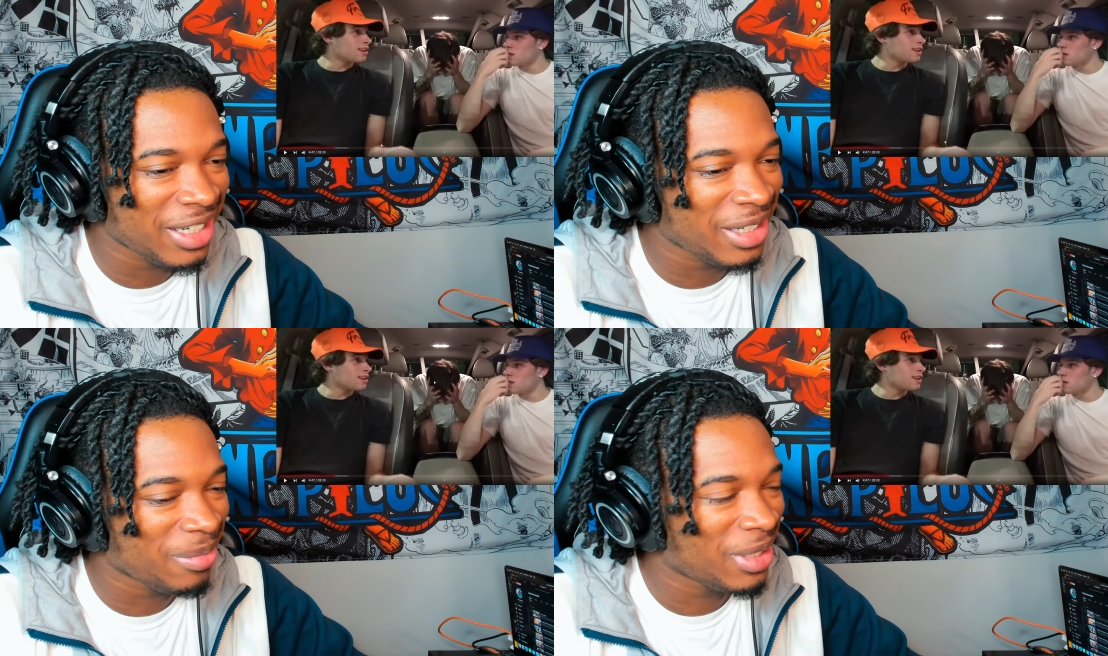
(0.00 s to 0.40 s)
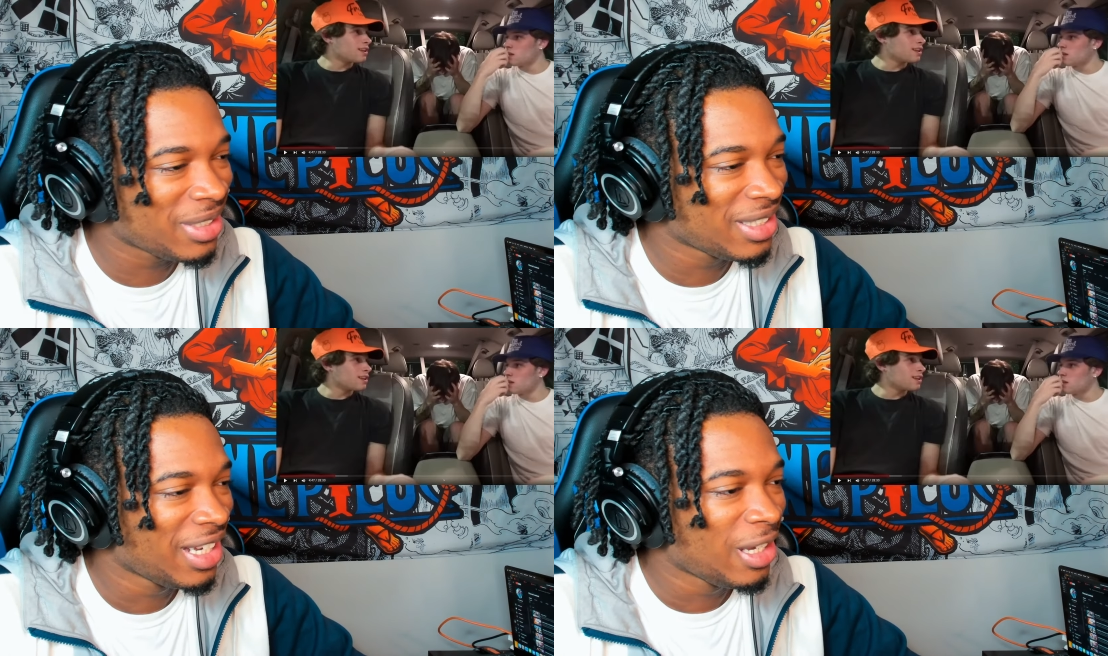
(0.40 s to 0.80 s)
Speaker 1: bro.
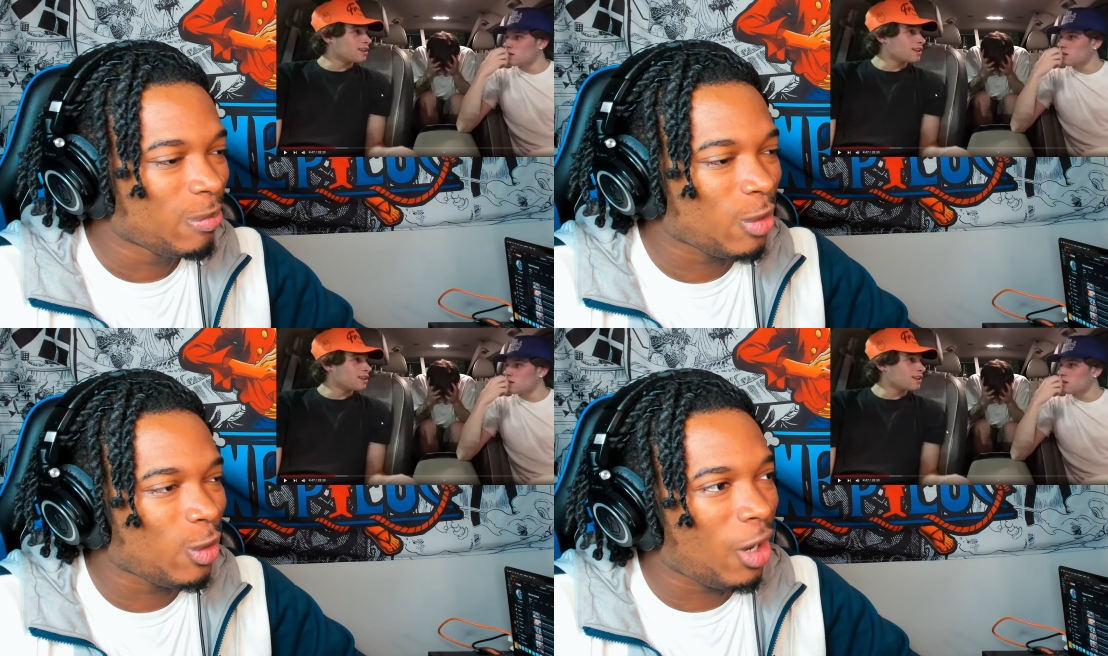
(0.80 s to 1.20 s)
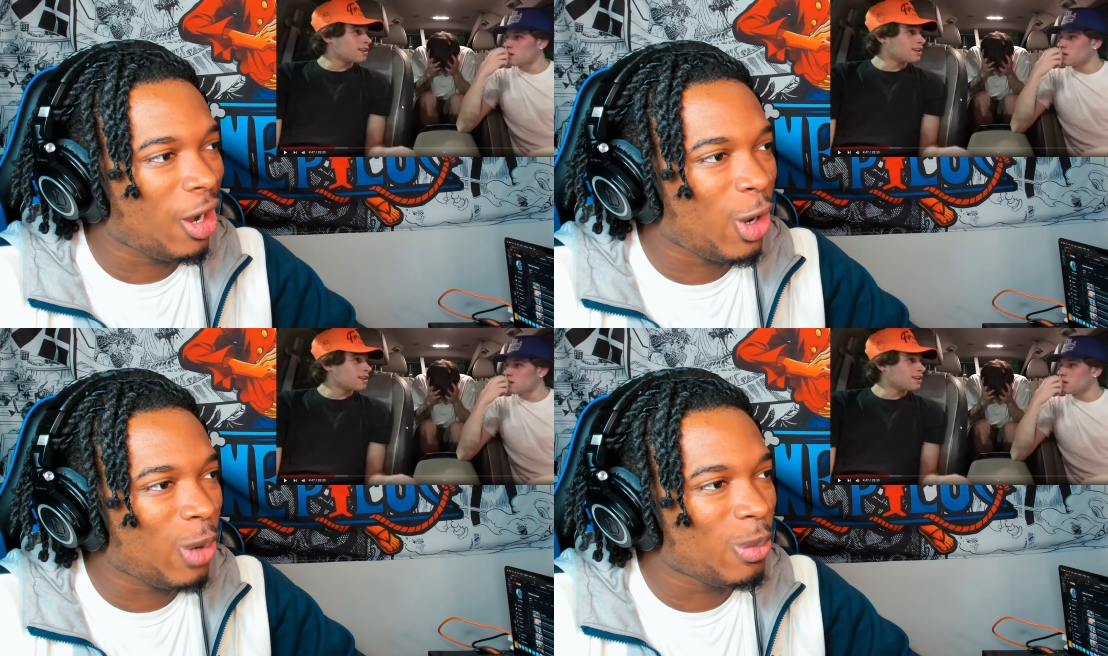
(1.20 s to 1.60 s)
Bro, I
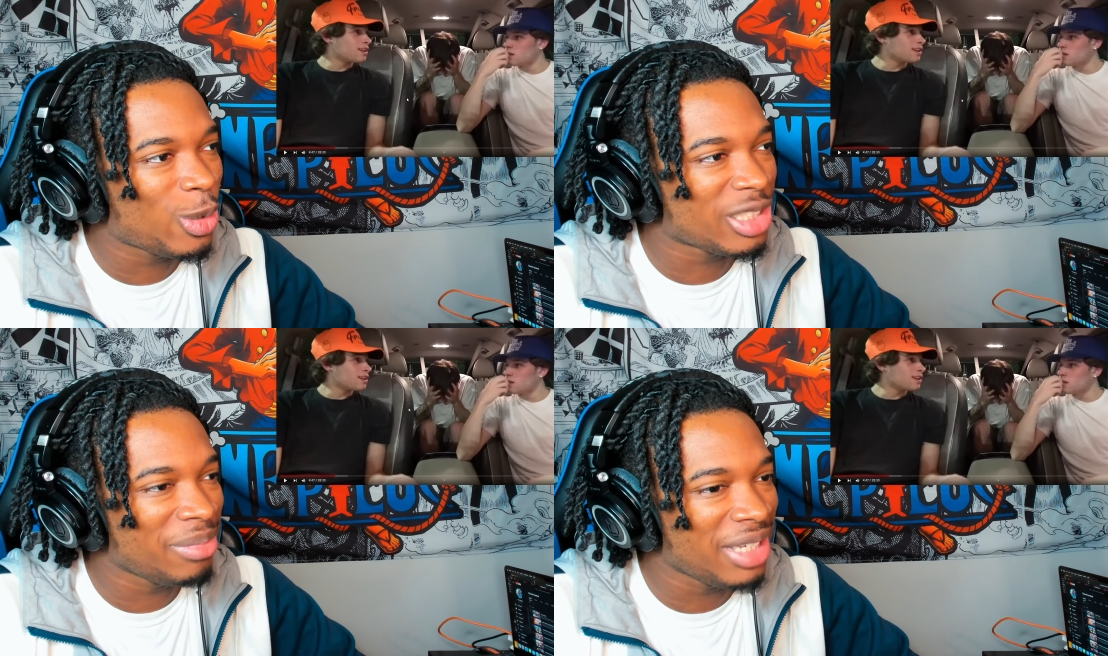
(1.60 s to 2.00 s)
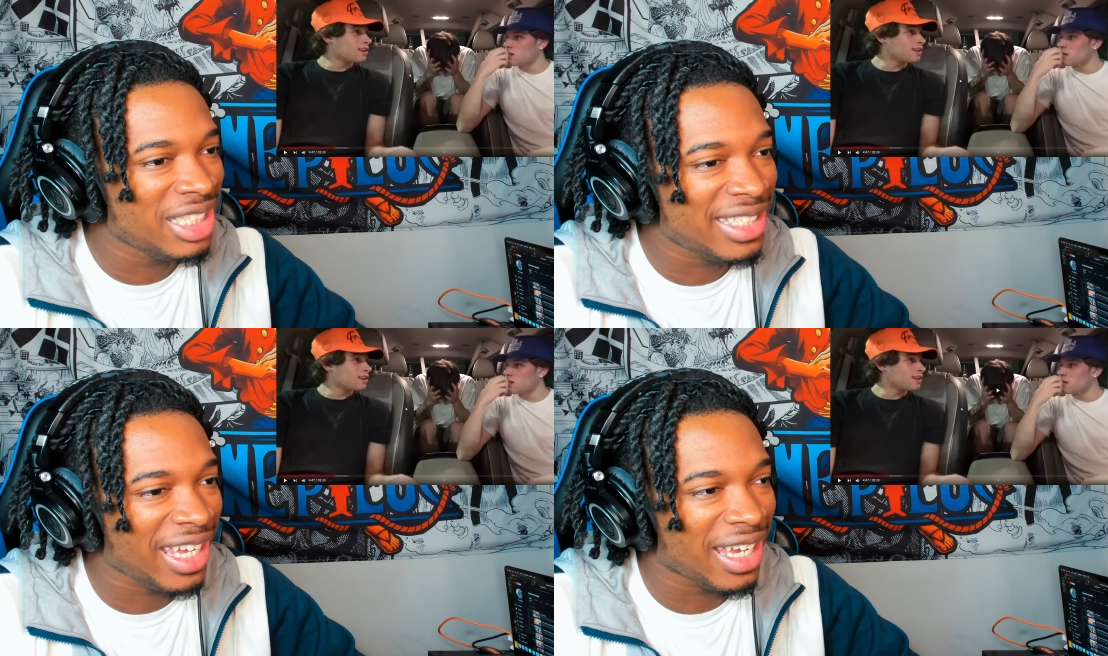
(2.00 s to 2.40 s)
almost missed
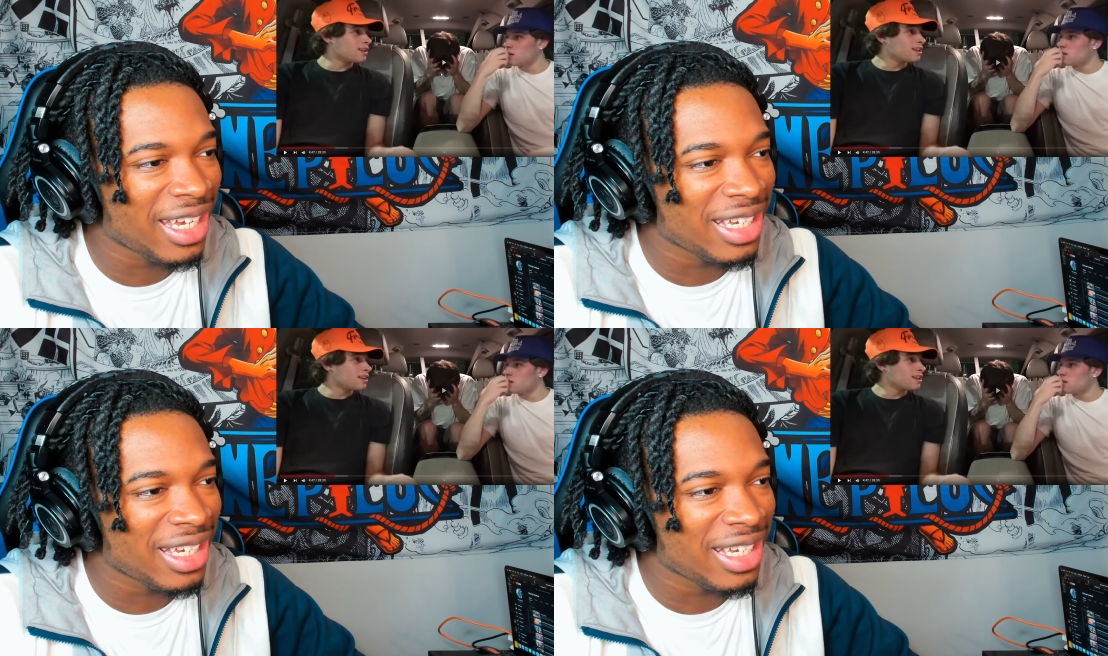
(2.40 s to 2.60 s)
that.